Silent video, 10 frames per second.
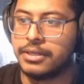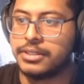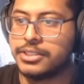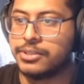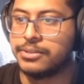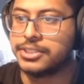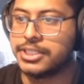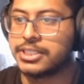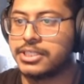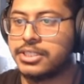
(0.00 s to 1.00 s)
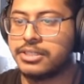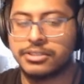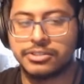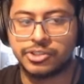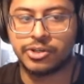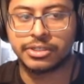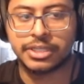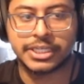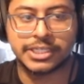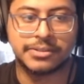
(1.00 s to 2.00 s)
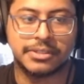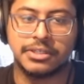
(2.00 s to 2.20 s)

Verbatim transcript: So six out of ten, strong account.